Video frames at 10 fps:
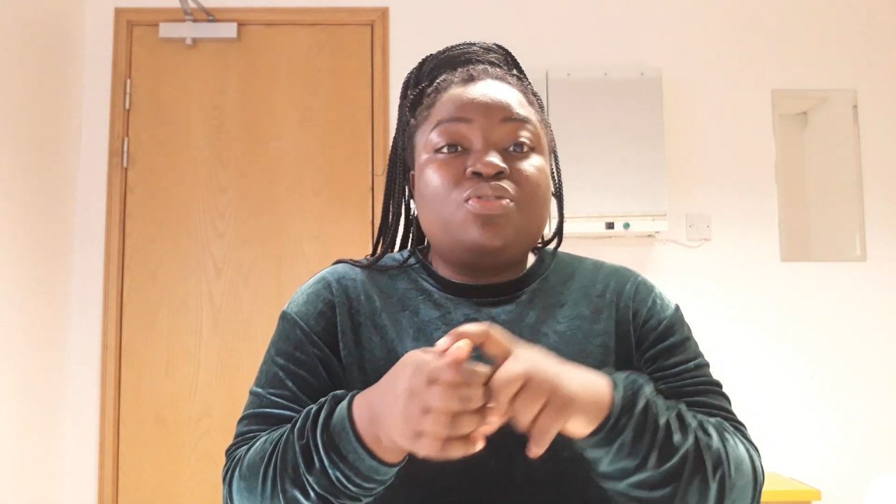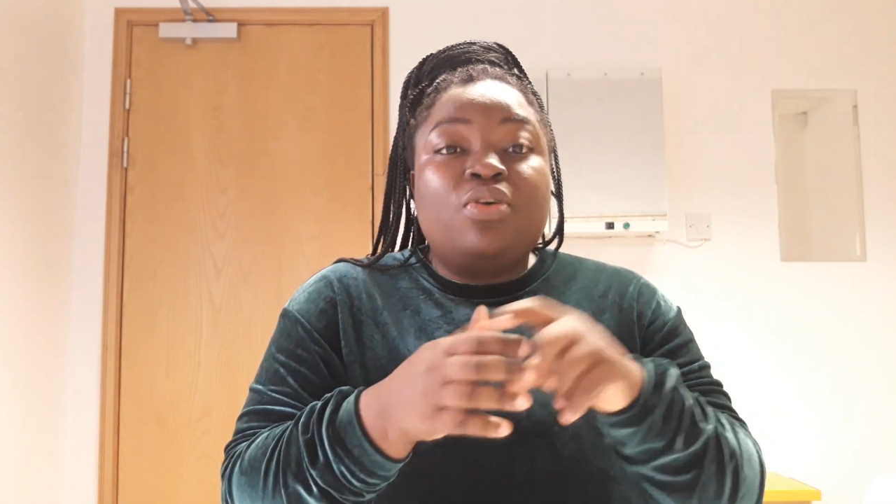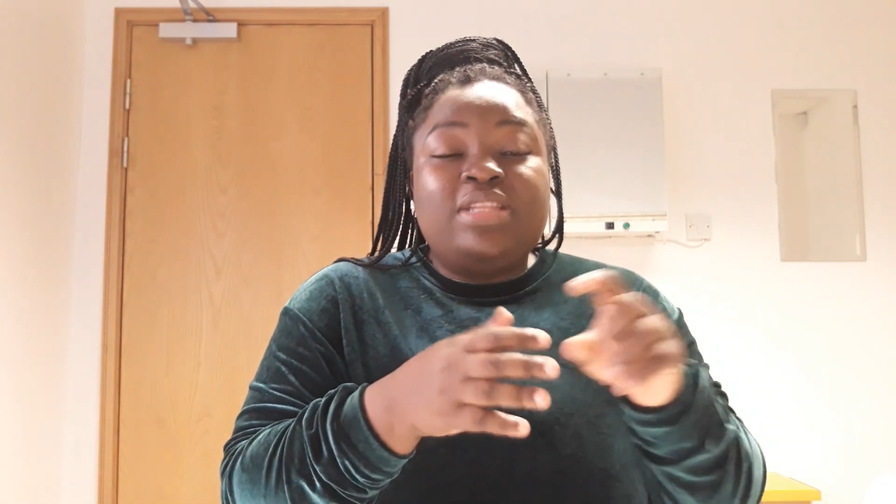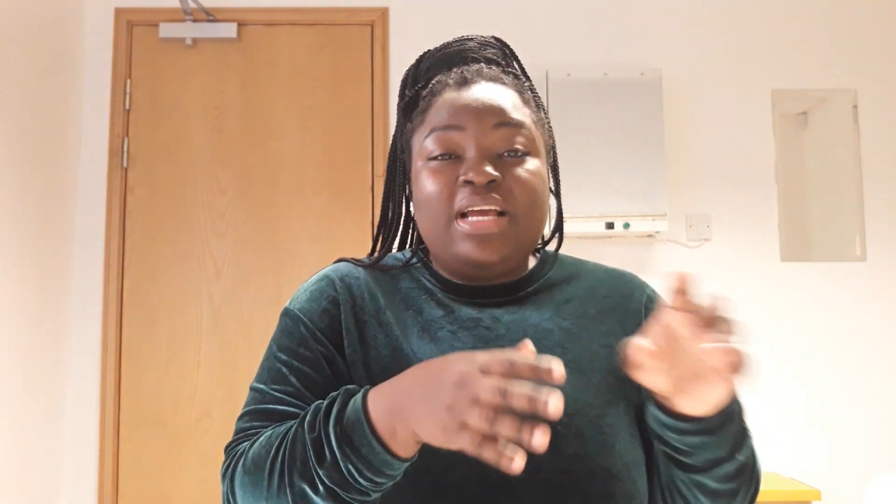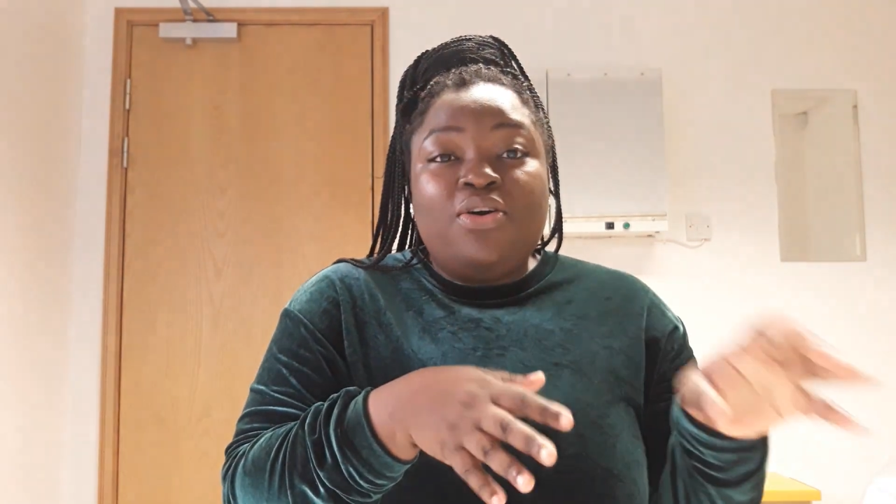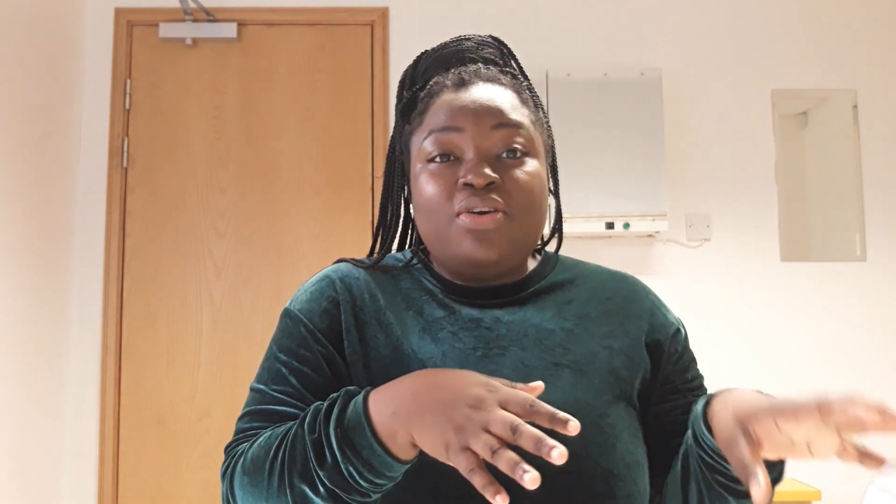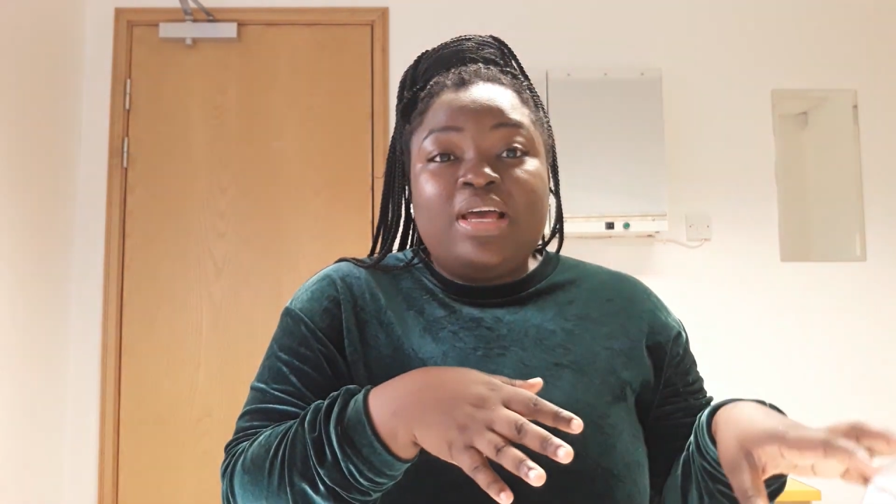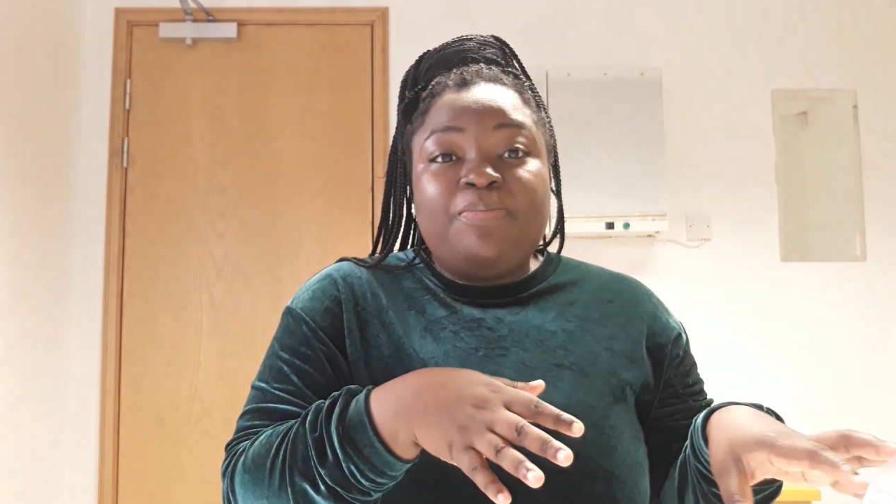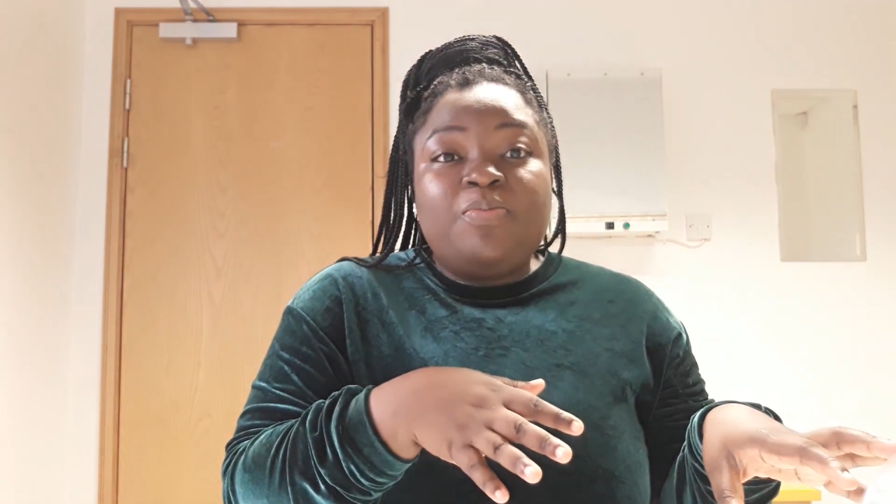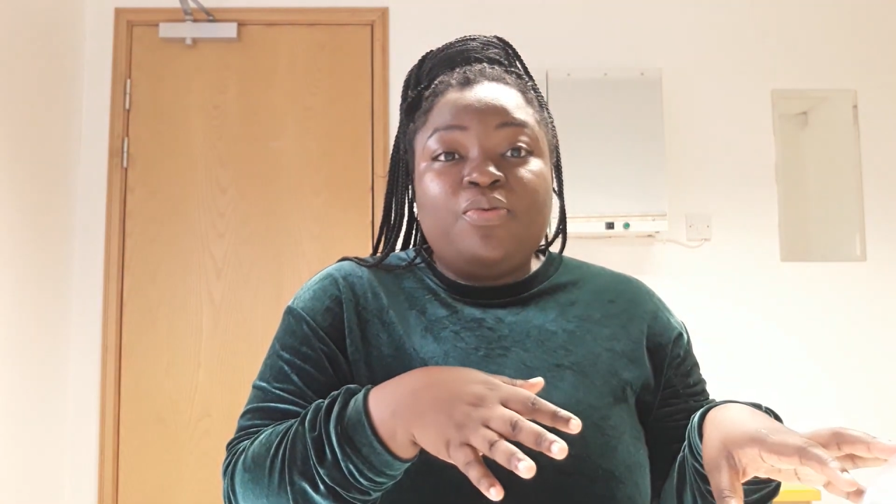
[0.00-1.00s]
contact all
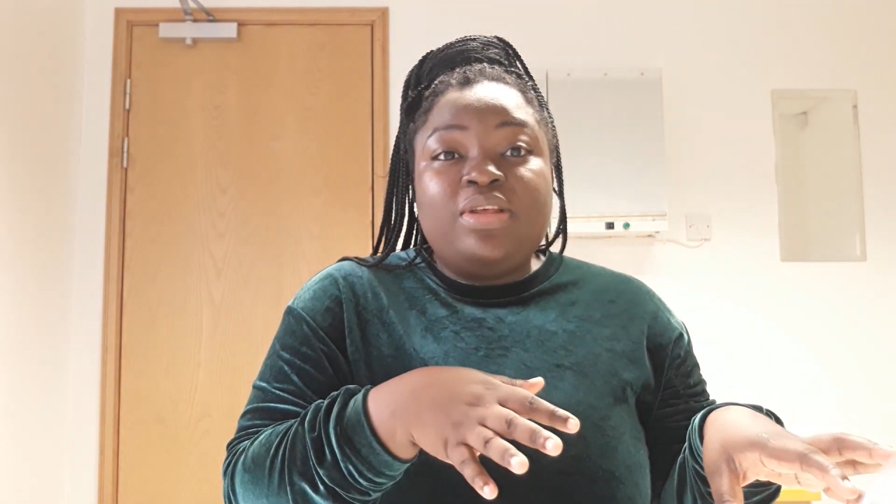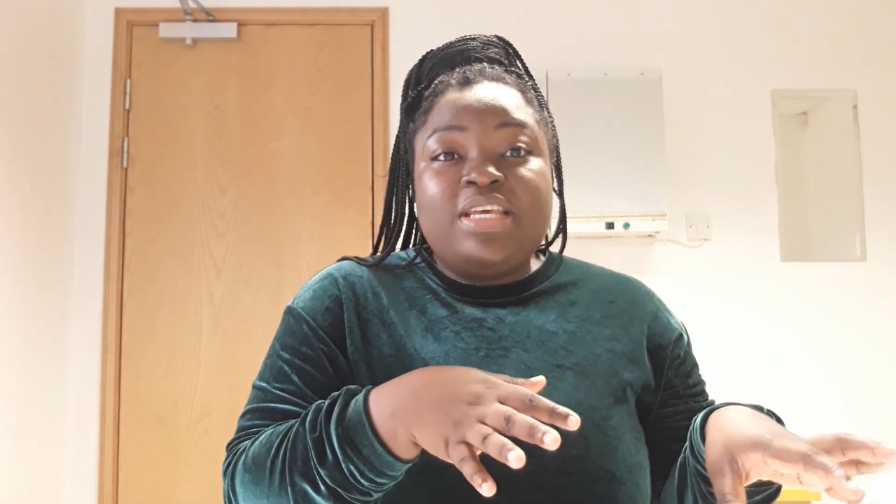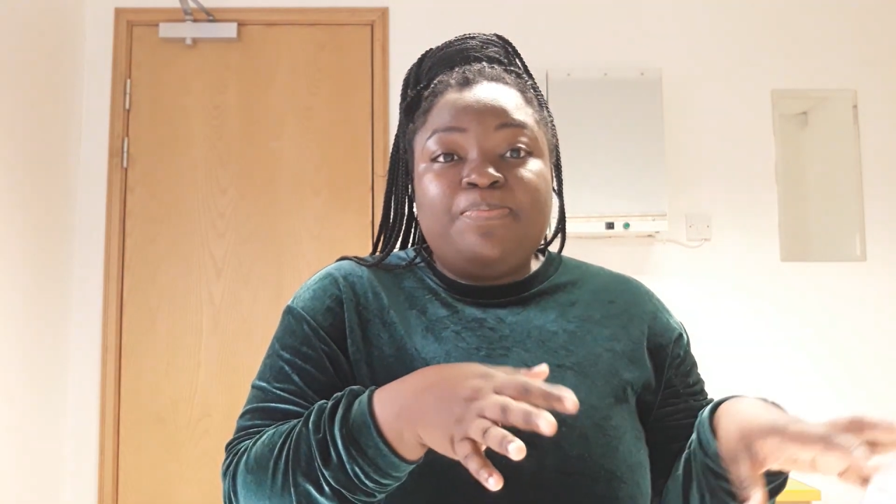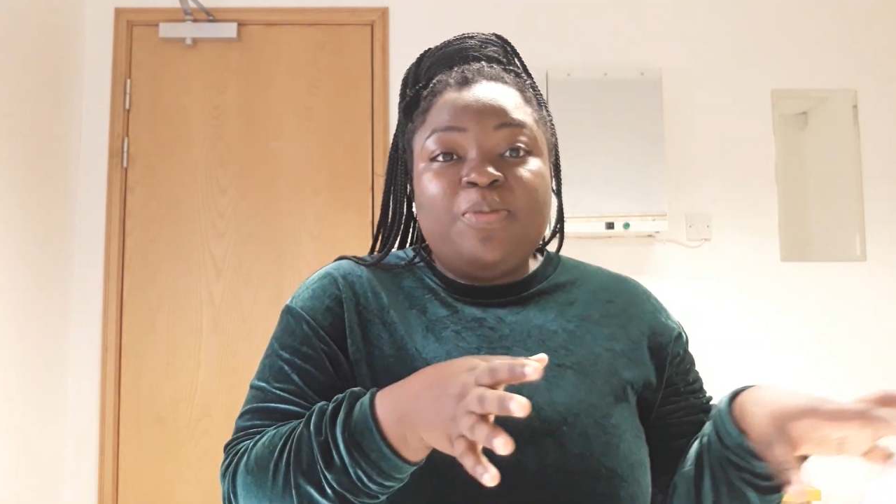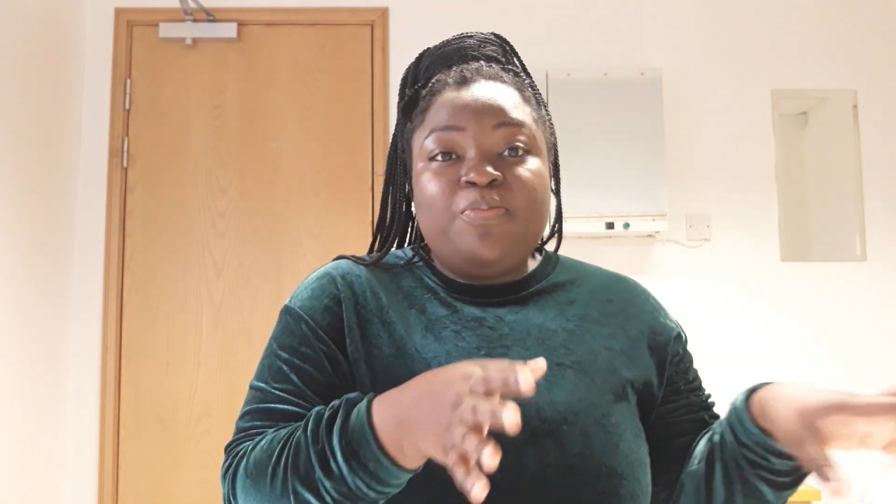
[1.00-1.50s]
your your